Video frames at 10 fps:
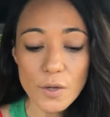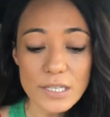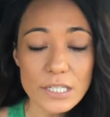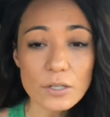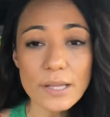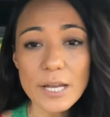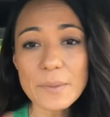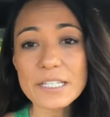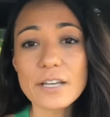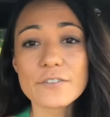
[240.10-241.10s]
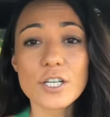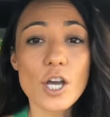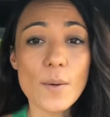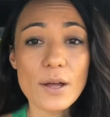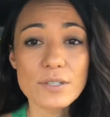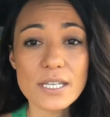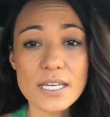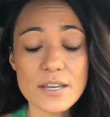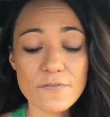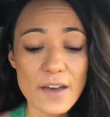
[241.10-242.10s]
I still allowed myself to go out to
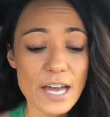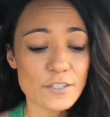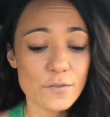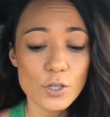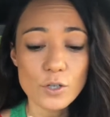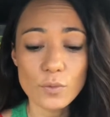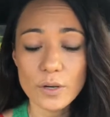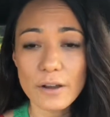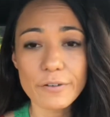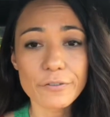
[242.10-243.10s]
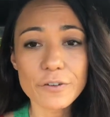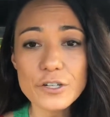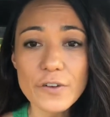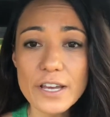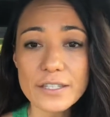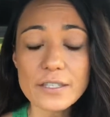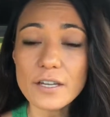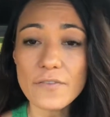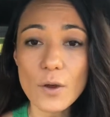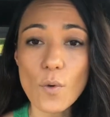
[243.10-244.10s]
eat fast food, whatever french fries and
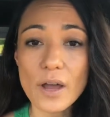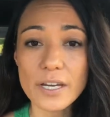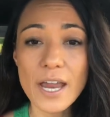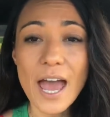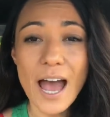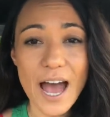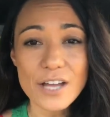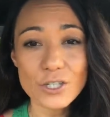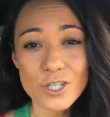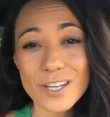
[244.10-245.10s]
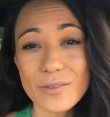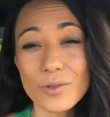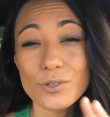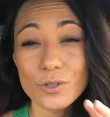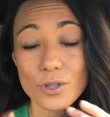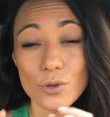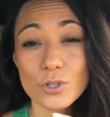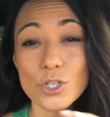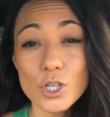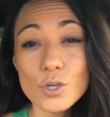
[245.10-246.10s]
stuff I wanted. I just took out
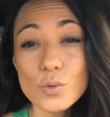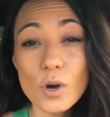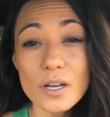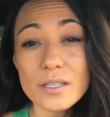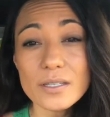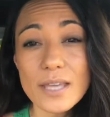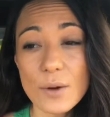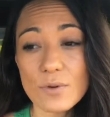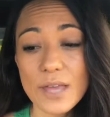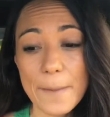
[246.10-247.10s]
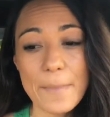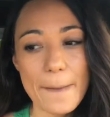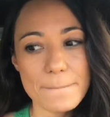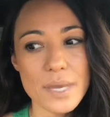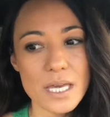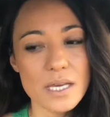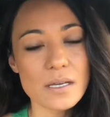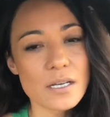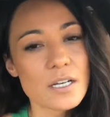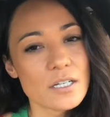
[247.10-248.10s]
those 2 ones that were like my
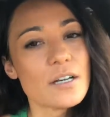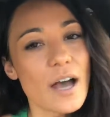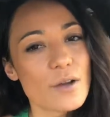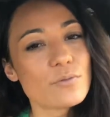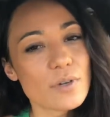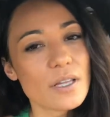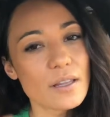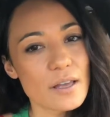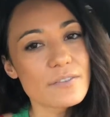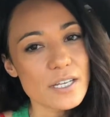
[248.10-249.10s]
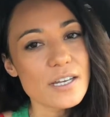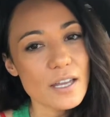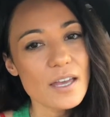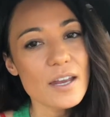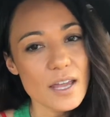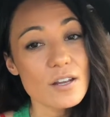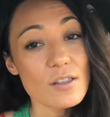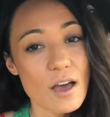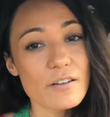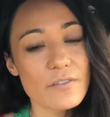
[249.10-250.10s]
big, I really loved eating it, and I ate a
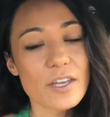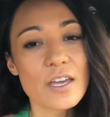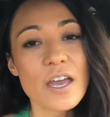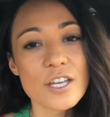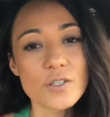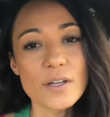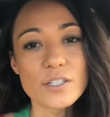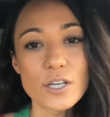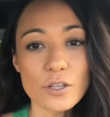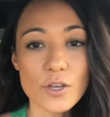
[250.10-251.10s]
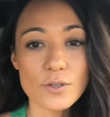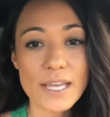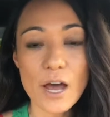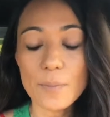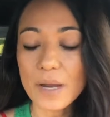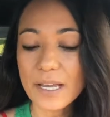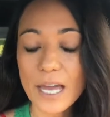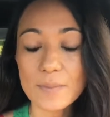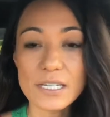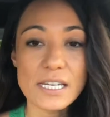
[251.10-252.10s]
lot of it. So I took those out, but I
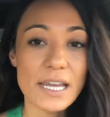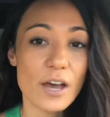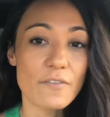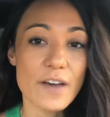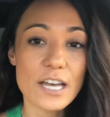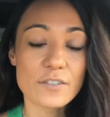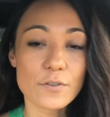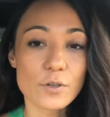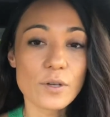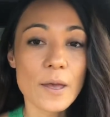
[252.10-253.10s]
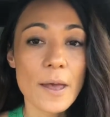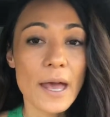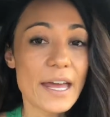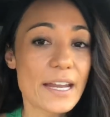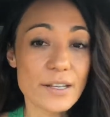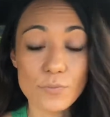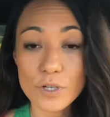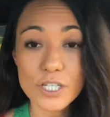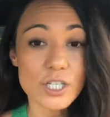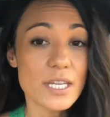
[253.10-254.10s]
kept eating out fast food, and I
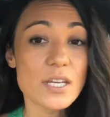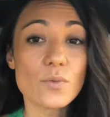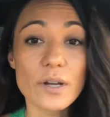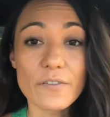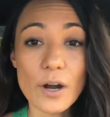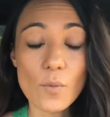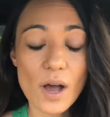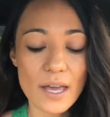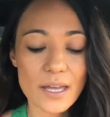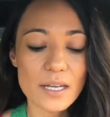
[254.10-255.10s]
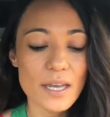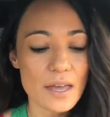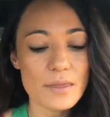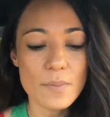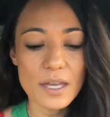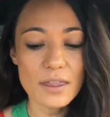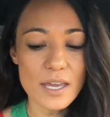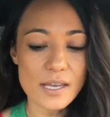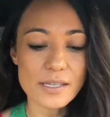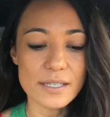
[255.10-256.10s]
would just eat whatever I want. And again, the big
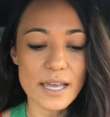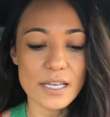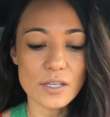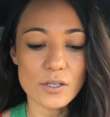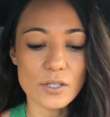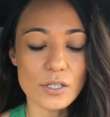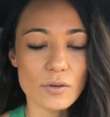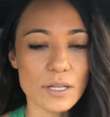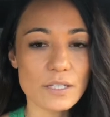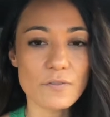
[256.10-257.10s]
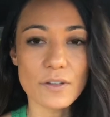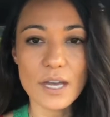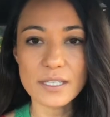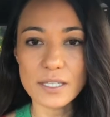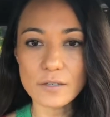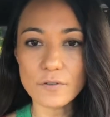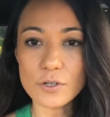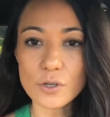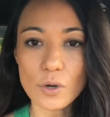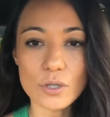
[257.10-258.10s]
thing is like, you still get to feel that sense of
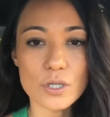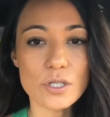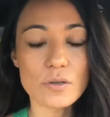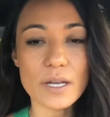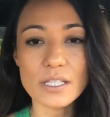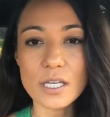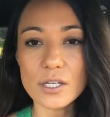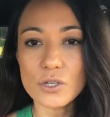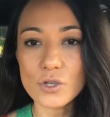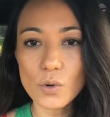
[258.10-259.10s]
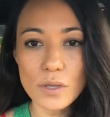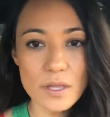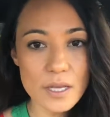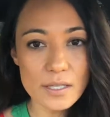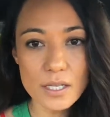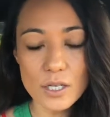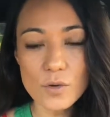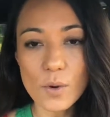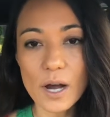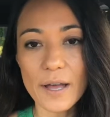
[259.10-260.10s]
control. You still get to enjoy the things that you
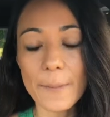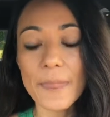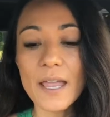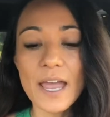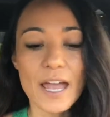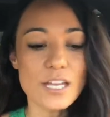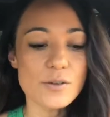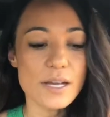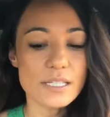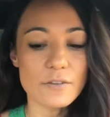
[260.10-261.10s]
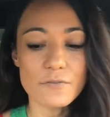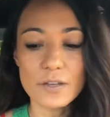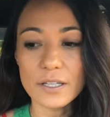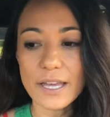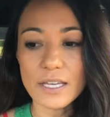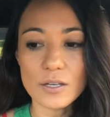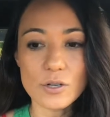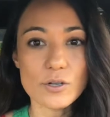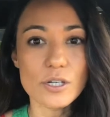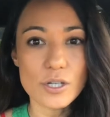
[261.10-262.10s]
want, and you get to feel like
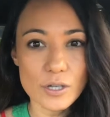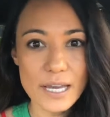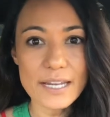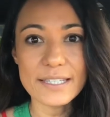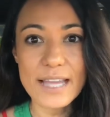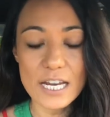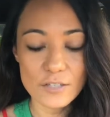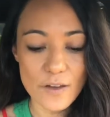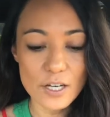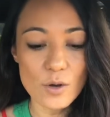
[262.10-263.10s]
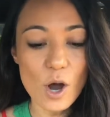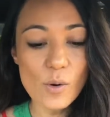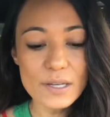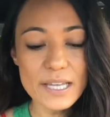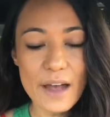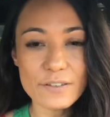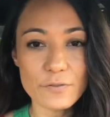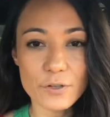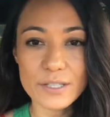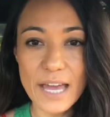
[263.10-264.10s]
you're getting satisfied. You always have to
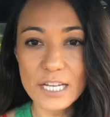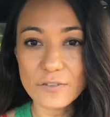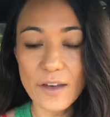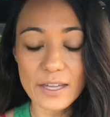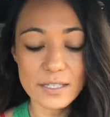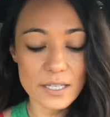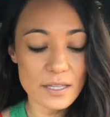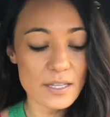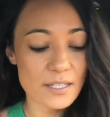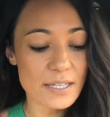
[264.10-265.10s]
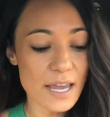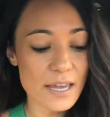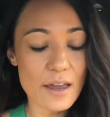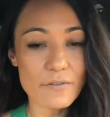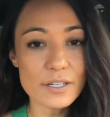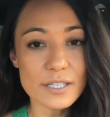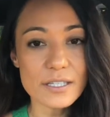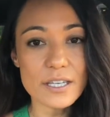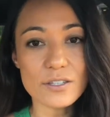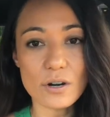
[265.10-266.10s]
feel satisfied. To this day, ever since
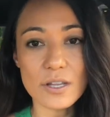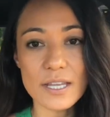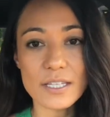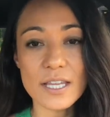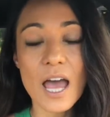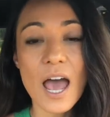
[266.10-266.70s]
I started this,